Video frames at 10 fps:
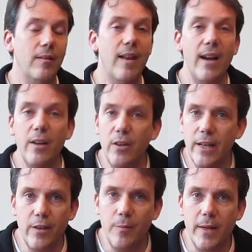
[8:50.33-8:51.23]
There you
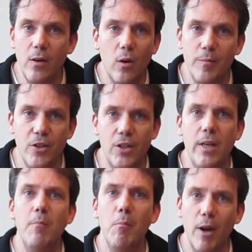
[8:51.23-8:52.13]
need to be
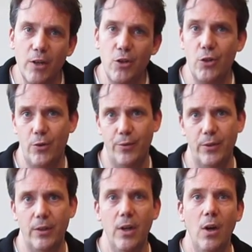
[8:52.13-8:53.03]
obviously much
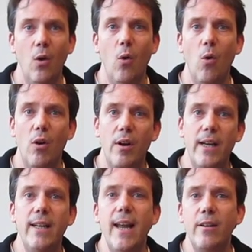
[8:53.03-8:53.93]
softer. Or
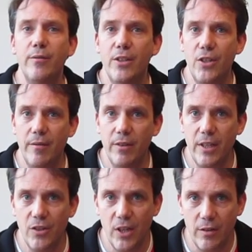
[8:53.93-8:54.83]
in the end of the
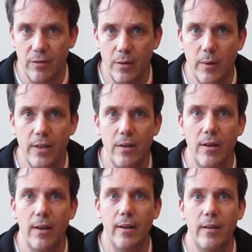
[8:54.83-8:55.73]
17th century,
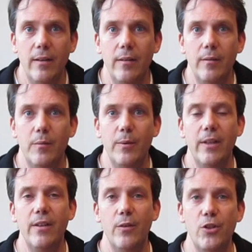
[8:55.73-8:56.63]
when
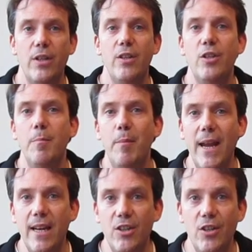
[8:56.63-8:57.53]
the Dulcian is the
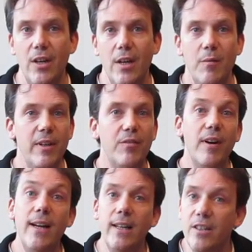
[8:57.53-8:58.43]
bass with
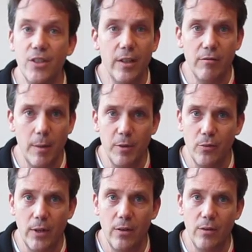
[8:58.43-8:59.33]
violins in the
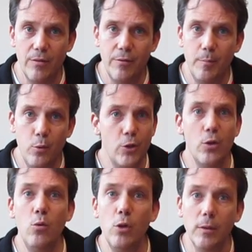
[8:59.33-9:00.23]
repertoire of
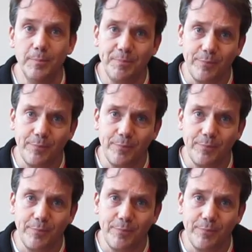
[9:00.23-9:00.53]
Buxtehude.